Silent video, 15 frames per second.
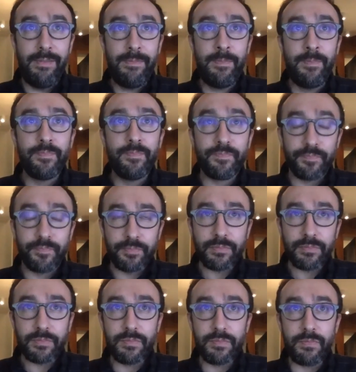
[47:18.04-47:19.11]
you
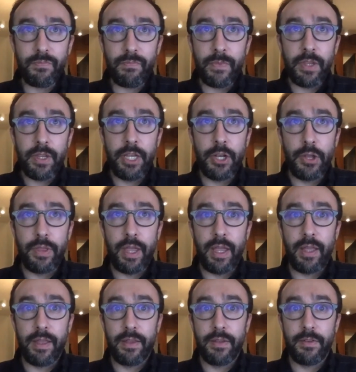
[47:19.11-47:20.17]
know,
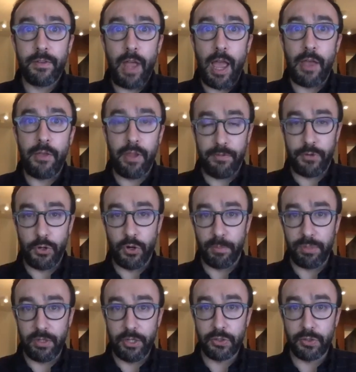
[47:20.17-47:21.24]
they, uh, if you're a
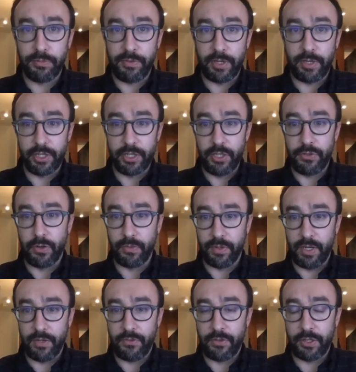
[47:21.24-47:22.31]
political figure, you don't
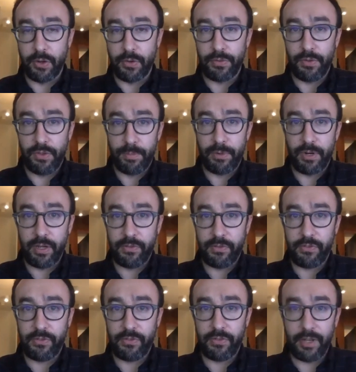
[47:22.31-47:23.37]
need to go through the
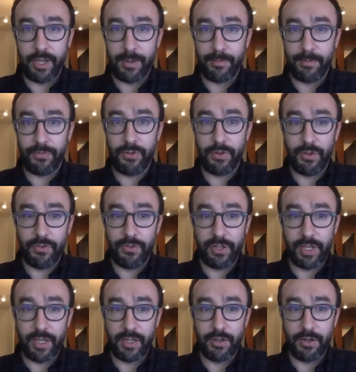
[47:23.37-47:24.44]
press um, to, to
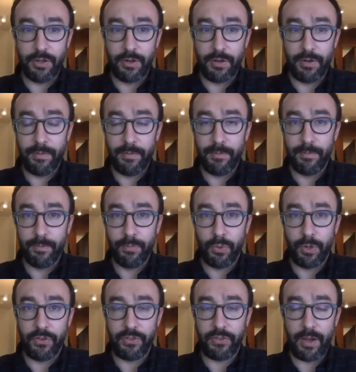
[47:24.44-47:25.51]
get your
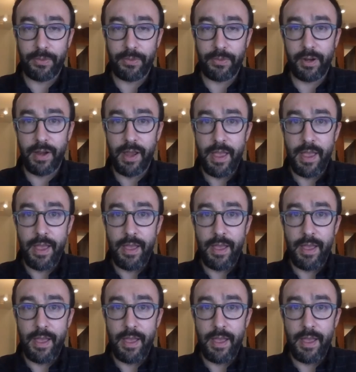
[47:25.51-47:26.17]
points out there.